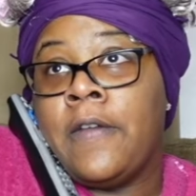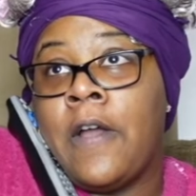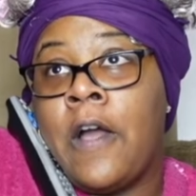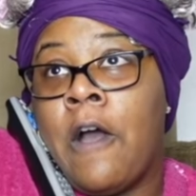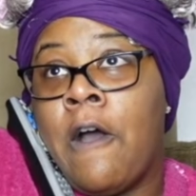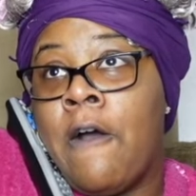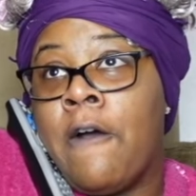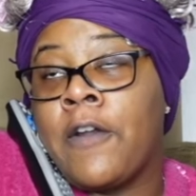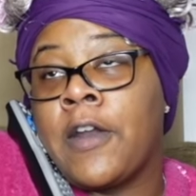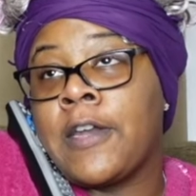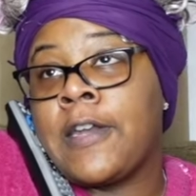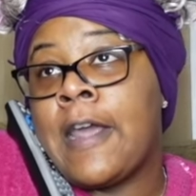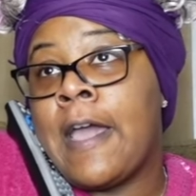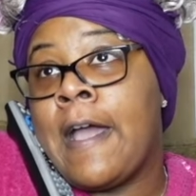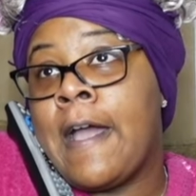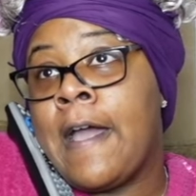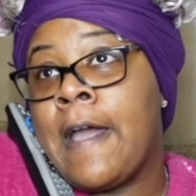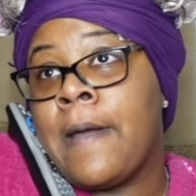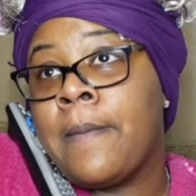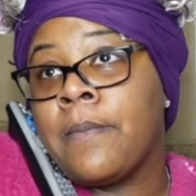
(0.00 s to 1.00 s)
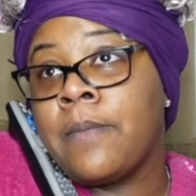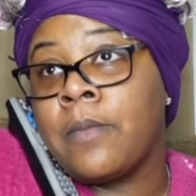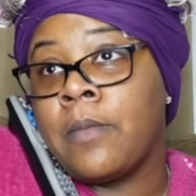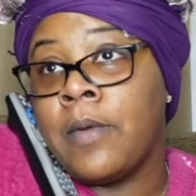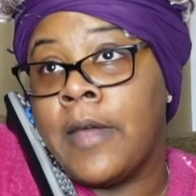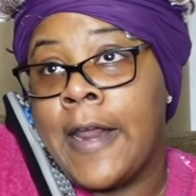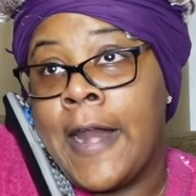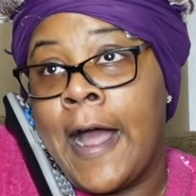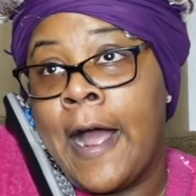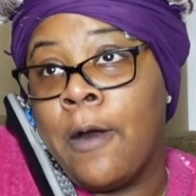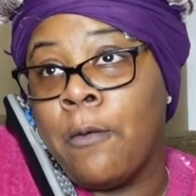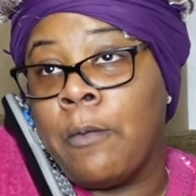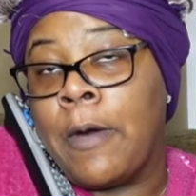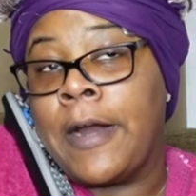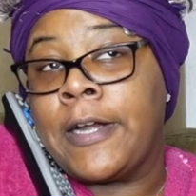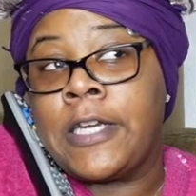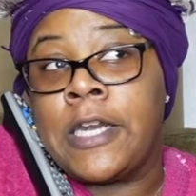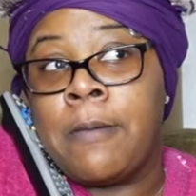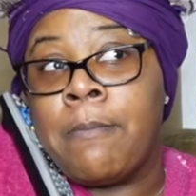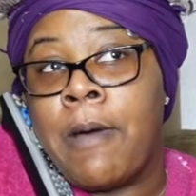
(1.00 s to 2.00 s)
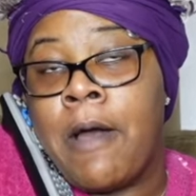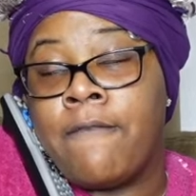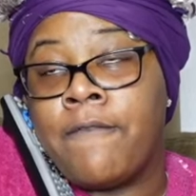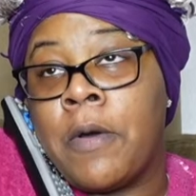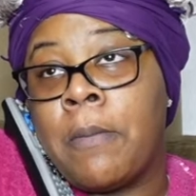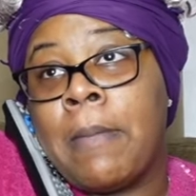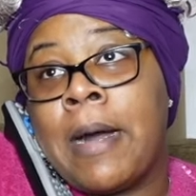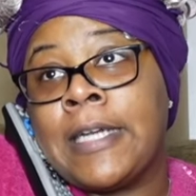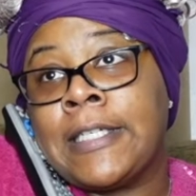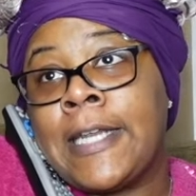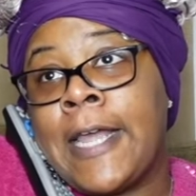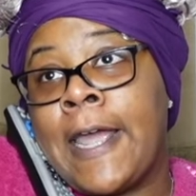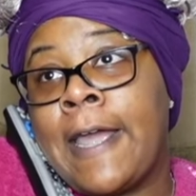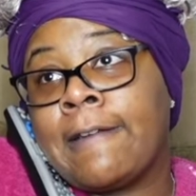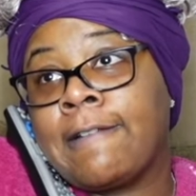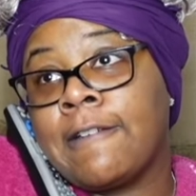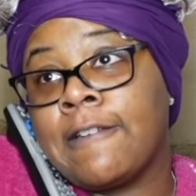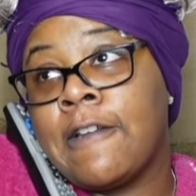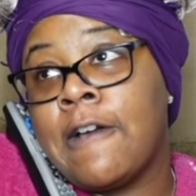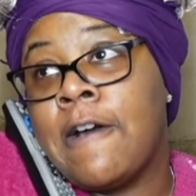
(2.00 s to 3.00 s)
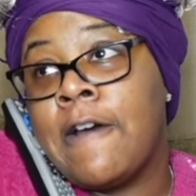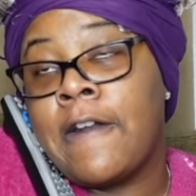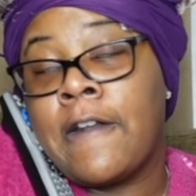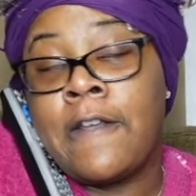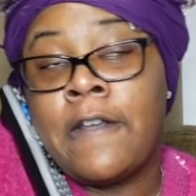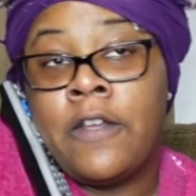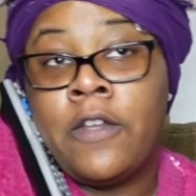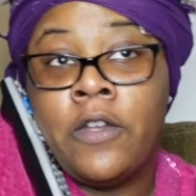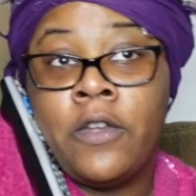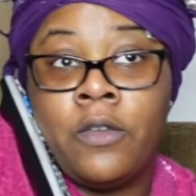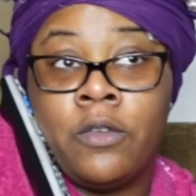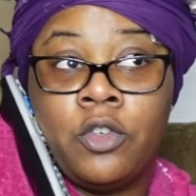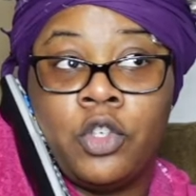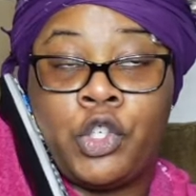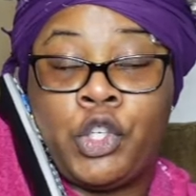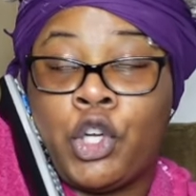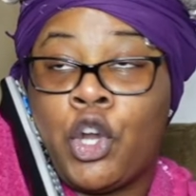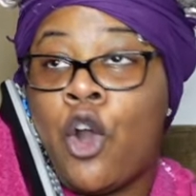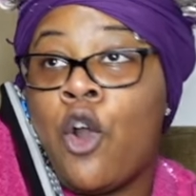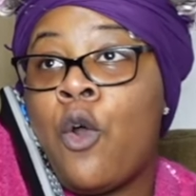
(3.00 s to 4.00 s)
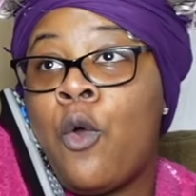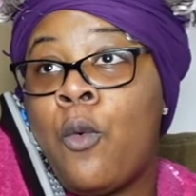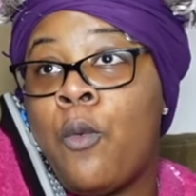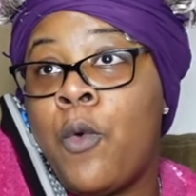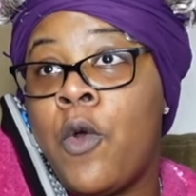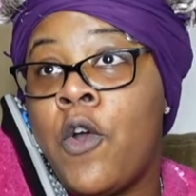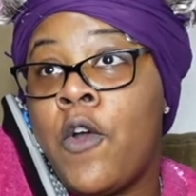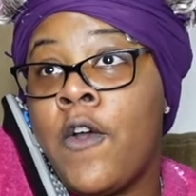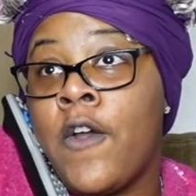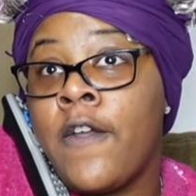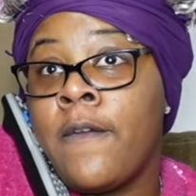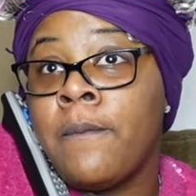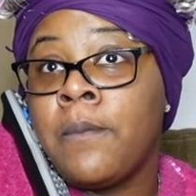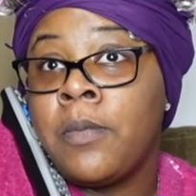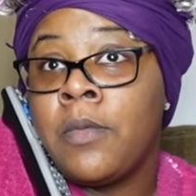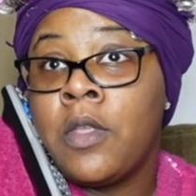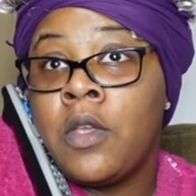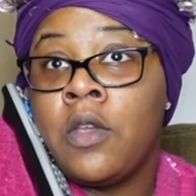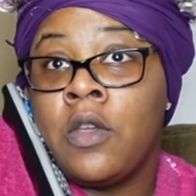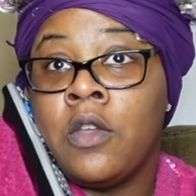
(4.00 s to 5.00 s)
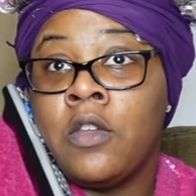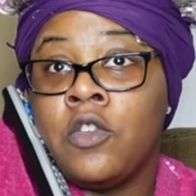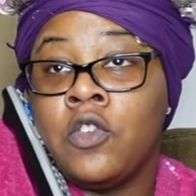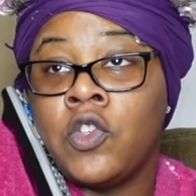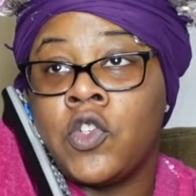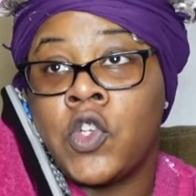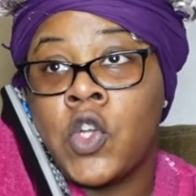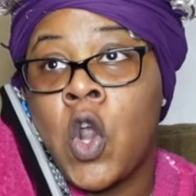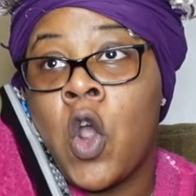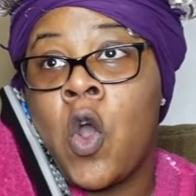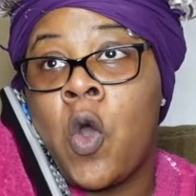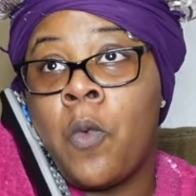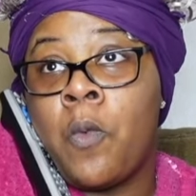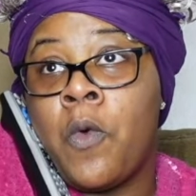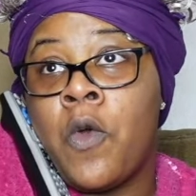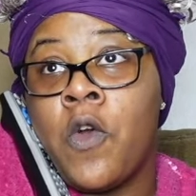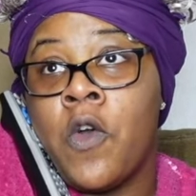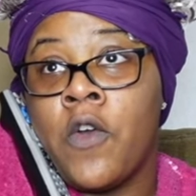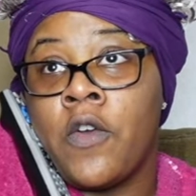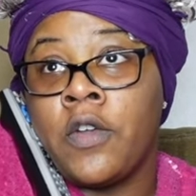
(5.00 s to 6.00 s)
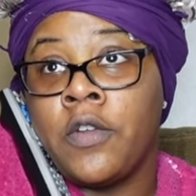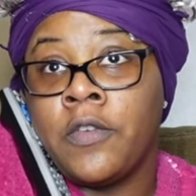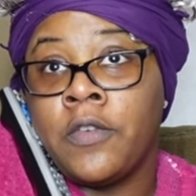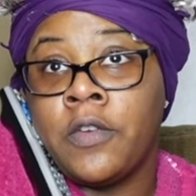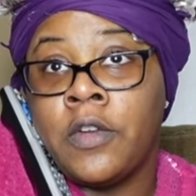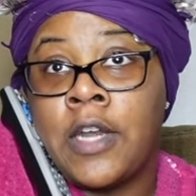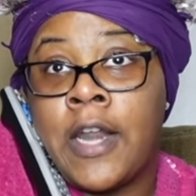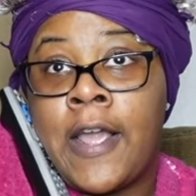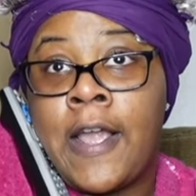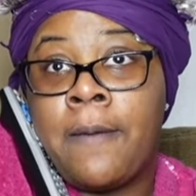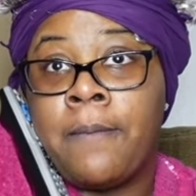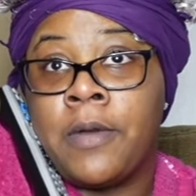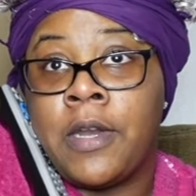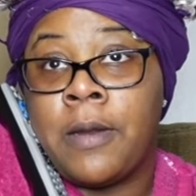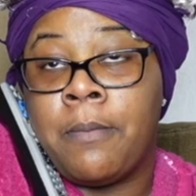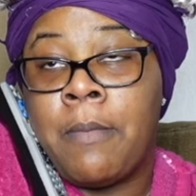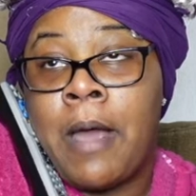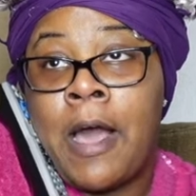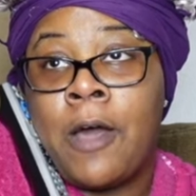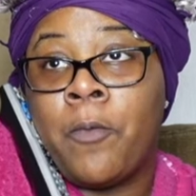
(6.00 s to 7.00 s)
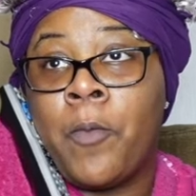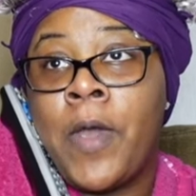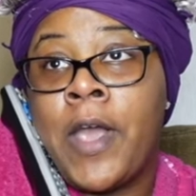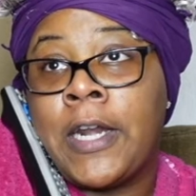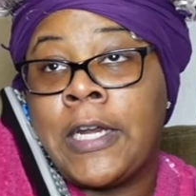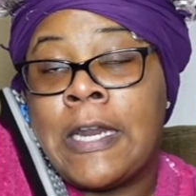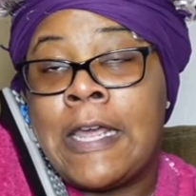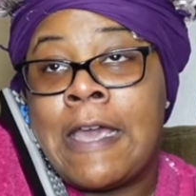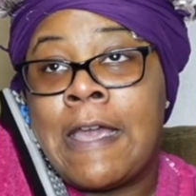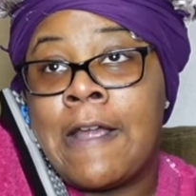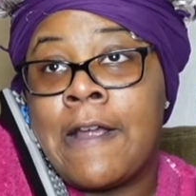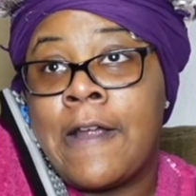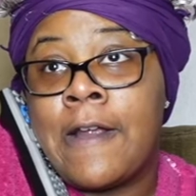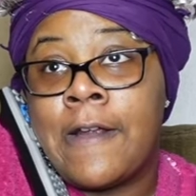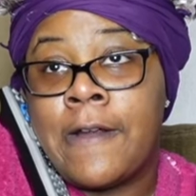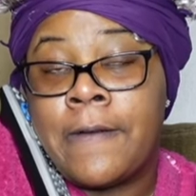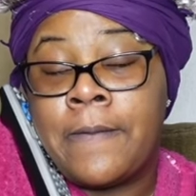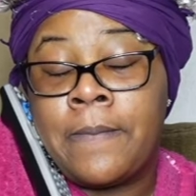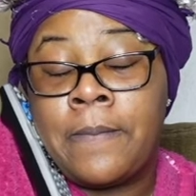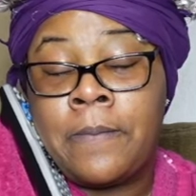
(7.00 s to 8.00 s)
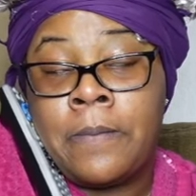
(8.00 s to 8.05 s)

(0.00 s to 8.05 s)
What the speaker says: All the time. And I write them off on my taxes, honey. Sure would. Sure would. They might well live here.